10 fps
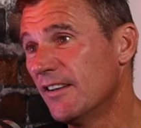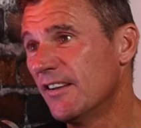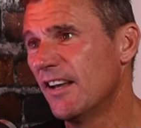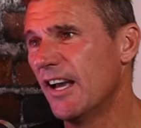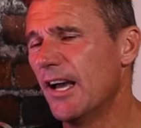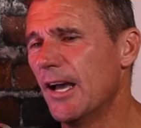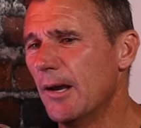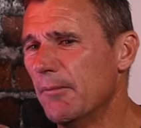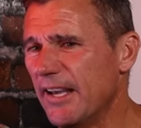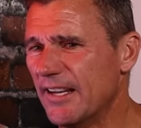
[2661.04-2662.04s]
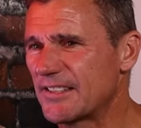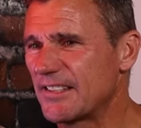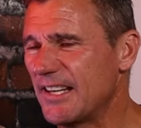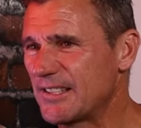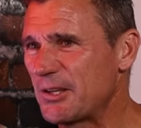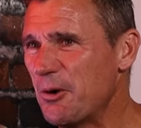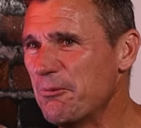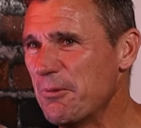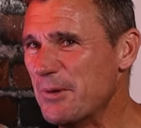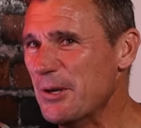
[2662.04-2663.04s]
Yeah. Um, and it's it's cool
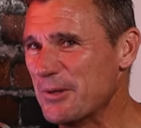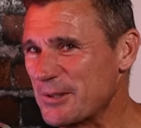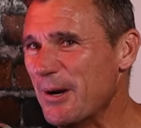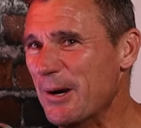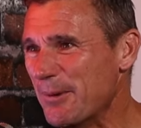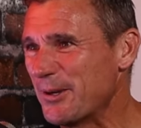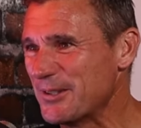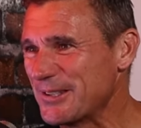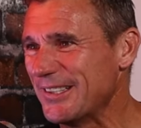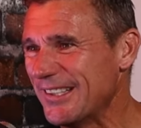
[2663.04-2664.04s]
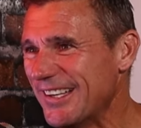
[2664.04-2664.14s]
from you as well. Because yeah, I did have